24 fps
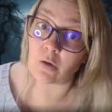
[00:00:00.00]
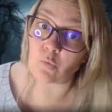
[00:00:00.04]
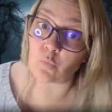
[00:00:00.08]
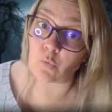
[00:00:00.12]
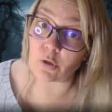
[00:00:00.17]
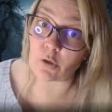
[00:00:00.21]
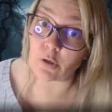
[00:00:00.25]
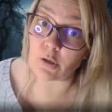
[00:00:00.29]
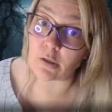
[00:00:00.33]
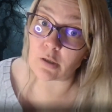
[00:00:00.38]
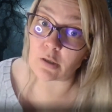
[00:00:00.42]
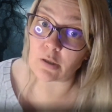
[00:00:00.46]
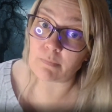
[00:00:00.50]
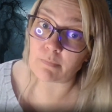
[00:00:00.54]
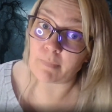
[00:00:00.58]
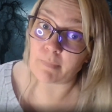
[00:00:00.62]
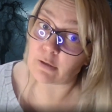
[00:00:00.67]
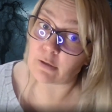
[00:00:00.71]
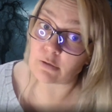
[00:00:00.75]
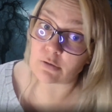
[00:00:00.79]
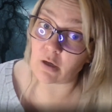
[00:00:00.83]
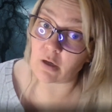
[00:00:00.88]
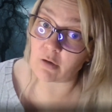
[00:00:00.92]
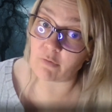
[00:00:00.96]
Word,
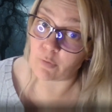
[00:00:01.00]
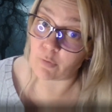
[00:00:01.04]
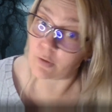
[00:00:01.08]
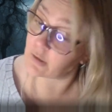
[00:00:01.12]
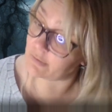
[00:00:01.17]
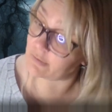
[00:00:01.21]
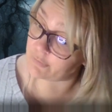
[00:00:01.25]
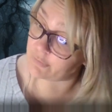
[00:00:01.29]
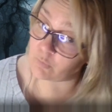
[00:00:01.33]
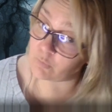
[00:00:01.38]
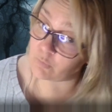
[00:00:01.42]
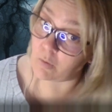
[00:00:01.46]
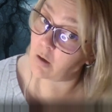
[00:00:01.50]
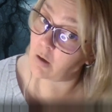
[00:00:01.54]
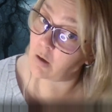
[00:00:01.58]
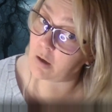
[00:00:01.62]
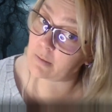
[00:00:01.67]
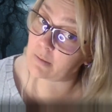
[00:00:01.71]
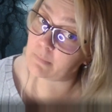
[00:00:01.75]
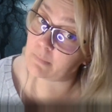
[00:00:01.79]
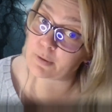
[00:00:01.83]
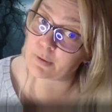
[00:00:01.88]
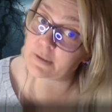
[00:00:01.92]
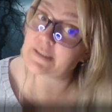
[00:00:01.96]
Microsoft Word, if you
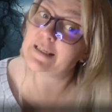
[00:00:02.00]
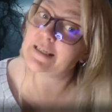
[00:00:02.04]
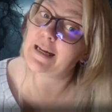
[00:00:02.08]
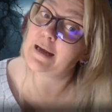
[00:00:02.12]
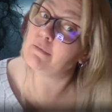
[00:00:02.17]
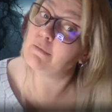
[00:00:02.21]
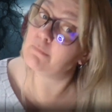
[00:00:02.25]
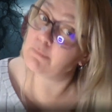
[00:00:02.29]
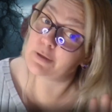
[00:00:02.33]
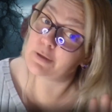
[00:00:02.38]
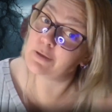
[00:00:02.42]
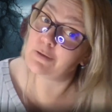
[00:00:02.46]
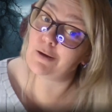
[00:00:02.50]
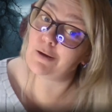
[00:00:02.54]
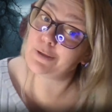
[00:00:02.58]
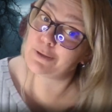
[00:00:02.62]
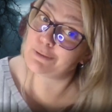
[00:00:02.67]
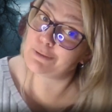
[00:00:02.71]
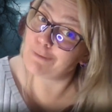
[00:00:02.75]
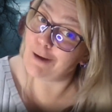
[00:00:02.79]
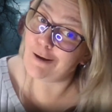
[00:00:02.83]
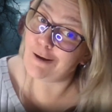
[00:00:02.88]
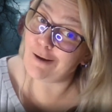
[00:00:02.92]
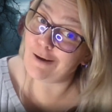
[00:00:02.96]
want, and print it out, put it on
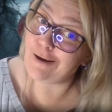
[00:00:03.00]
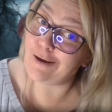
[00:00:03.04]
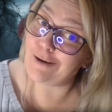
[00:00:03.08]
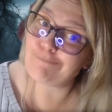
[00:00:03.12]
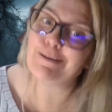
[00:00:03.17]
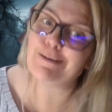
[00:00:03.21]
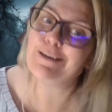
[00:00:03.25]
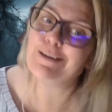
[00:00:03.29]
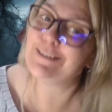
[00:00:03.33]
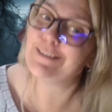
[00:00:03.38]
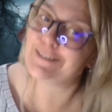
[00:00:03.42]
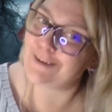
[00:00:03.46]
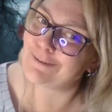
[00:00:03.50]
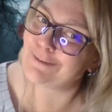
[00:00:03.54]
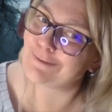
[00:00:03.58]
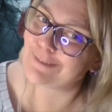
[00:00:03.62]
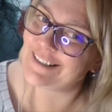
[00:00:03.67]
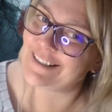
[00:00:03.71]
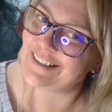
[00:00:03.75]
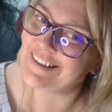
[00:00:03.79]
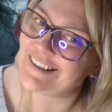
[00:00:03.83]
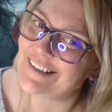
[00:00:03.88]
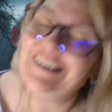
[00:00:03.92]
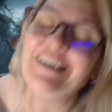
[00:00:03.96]
your wall, but it's not
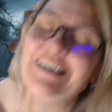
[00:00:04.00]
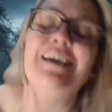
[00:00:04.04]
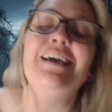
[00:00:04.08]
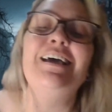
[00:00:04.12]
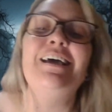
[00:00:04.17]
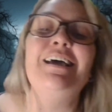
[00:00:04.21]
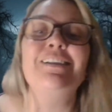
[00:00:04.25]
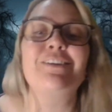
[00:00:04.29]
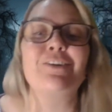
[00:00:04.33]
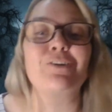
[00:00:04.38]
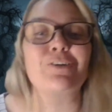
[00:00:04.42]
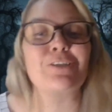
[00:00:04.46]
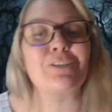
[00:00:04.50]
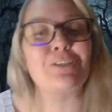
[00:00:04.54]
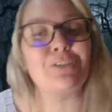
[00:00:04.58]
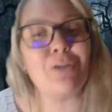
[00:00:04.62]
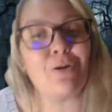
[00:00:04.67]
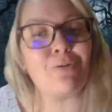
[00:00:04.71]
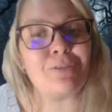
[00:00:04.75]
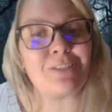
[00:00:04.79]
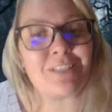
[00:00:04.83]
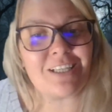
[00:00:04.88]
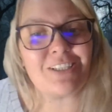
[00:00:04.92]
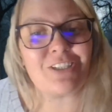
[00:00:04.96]
real. There's
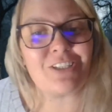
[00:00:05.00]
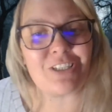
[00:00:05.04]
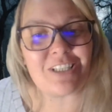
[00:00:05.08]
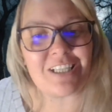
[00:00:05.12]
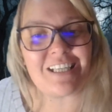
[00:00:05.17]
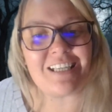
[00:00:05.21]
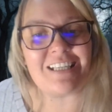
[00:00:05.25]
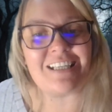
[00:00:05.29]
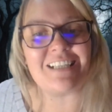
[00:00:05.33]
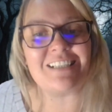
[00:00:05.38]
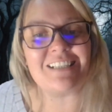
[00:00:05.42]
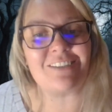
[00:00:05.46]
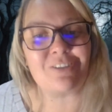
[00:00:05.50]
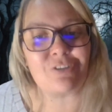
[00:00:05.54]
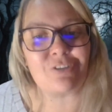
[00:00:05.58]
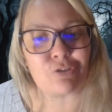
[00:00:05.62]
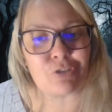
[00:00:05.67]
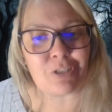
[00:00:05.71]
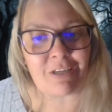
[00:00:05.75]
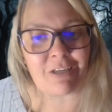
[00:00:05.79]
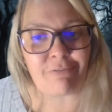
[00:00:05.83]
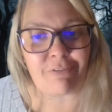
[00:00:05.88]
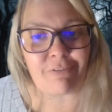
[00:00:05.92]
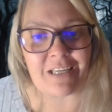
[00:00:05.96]
no such thing as a
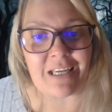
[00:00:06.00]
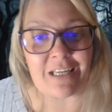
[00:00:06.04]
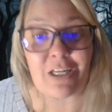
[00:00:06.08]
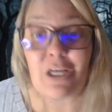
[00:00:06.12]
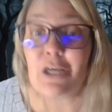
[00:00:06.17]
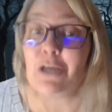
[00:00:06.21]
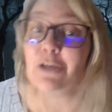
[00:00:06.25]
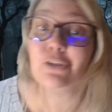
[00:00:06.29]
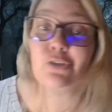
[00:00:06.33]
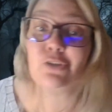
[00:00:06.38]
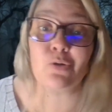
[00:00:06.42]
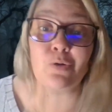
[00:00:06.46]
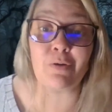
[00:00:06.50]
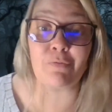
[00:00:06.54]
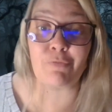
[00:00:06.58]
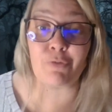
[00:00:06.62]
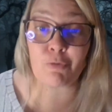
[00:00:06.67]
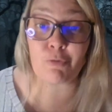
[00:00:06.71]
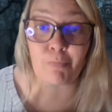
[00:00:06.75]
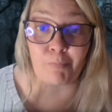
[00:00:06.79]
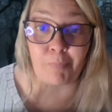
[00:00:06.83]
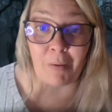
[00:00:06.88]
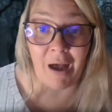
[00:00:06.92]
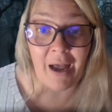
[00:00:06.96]
certificate. So if
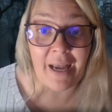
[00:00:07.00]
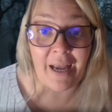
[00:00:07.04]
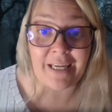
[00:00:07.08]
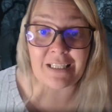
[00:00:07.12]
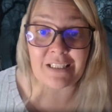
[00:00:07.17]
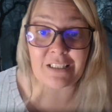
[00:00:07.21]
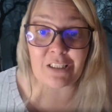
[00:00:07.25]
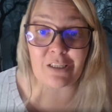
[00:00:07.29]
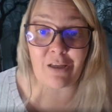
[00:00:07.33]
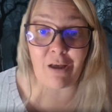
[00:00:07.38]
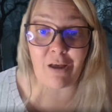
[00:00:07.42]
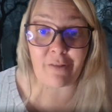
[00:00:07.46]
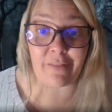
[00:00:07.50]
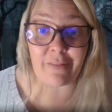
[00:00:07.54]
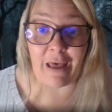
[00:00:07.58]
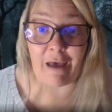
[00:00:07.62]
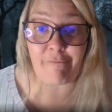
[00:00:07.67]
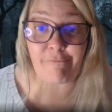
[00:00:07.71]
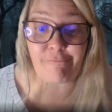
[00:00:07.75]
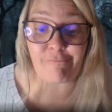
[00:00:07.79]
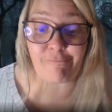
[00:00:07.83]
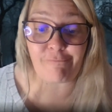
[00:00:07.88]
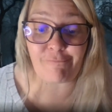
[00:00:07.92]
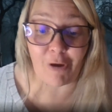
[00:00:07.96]
you buy into all that
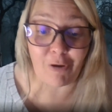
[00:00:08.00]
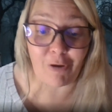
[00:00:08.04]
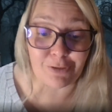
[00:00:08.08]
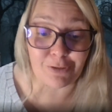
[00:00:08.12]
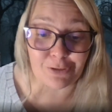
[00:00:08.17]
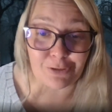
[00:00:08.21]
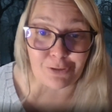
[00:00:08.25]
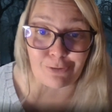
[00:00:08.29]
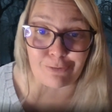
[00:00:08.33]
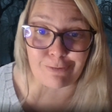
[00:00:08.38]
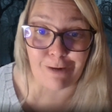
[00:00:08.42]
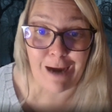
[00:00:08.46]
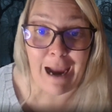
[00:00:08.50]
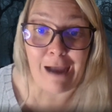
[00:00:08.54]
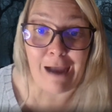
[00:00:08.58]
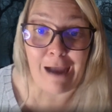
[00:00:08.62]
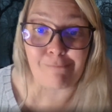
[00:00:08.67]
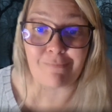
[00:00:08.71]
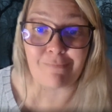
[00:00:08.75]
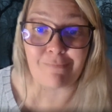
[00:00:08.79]
false crap